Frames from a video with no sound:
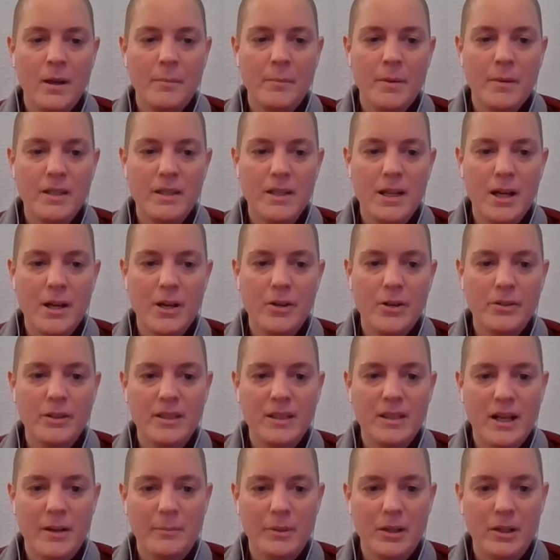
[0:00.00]
But now
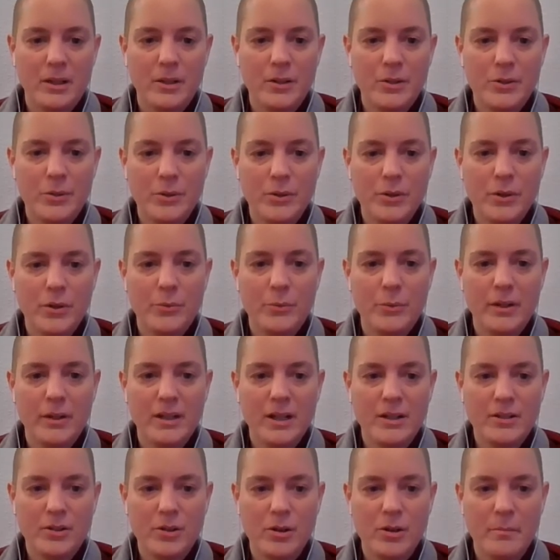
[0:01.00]
that I'm alone
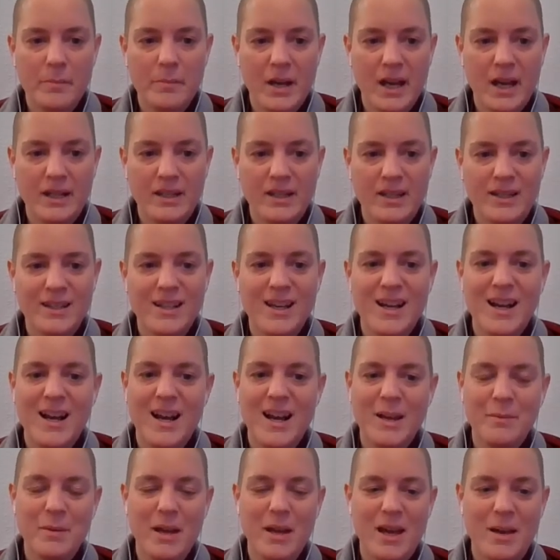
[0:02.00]
without a companion,
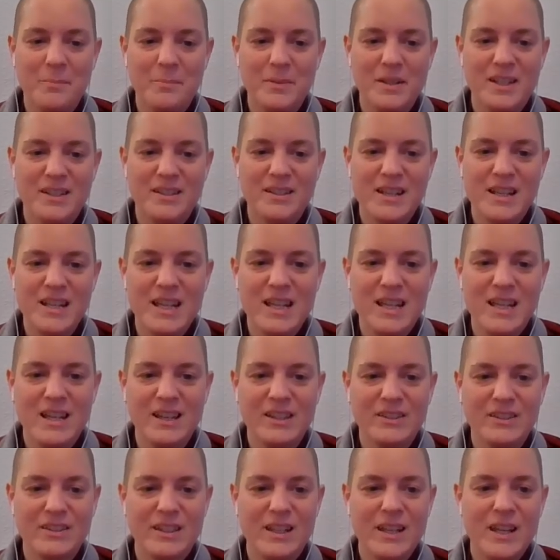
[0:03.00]
I'm happy and at
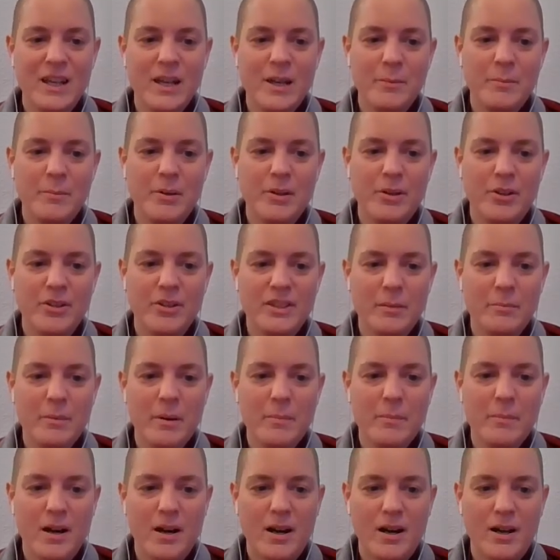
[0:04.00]
ease because I'm
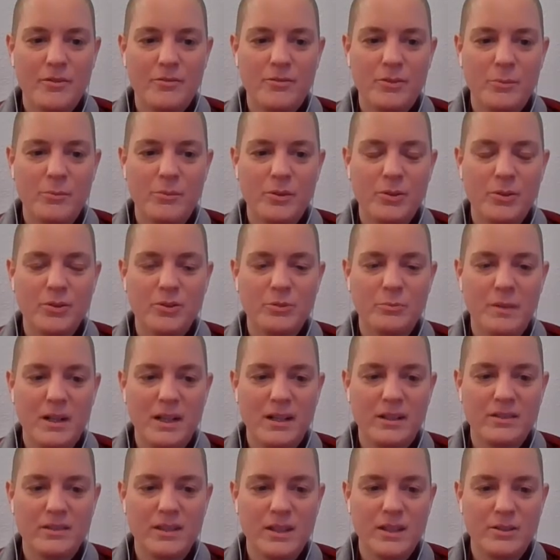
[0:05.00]
apart from those
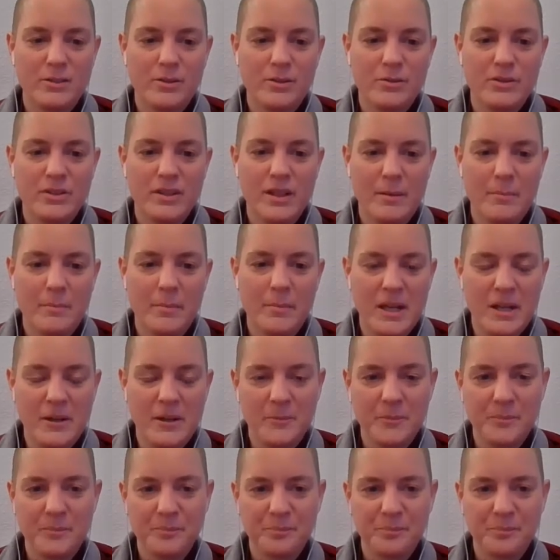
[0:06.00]
monks at Kosambi.